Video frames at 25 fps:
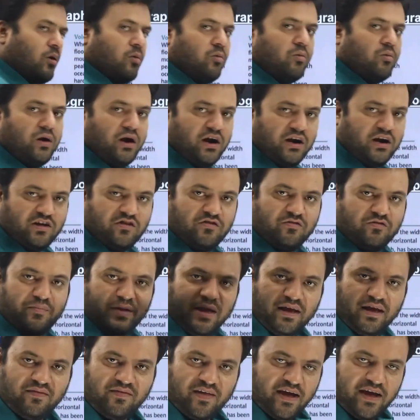it is
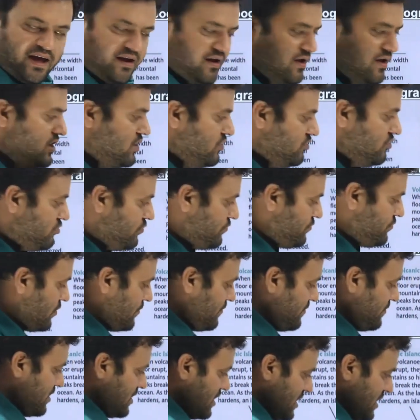being there. So from
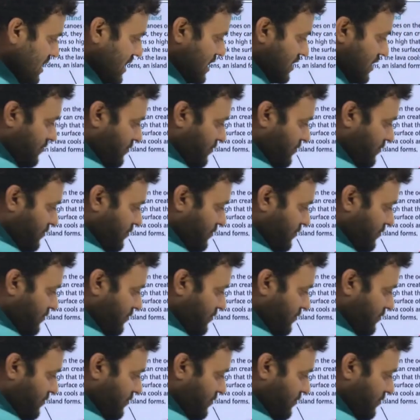here, for